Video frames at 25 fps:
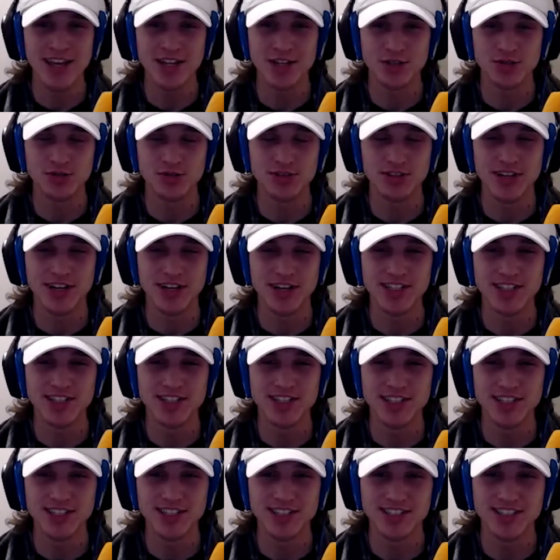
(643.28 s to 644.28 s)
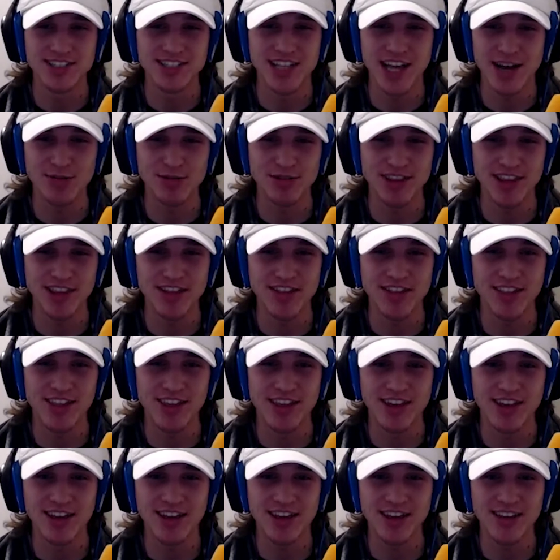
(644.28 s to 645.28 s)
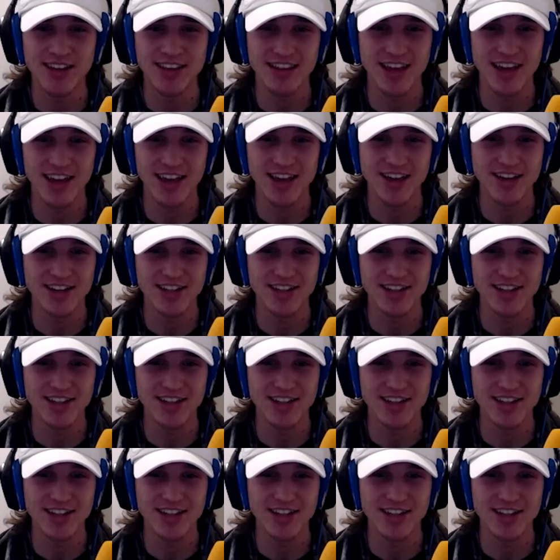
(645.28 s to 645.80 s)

can't join ISIS? Is that what they think? Like,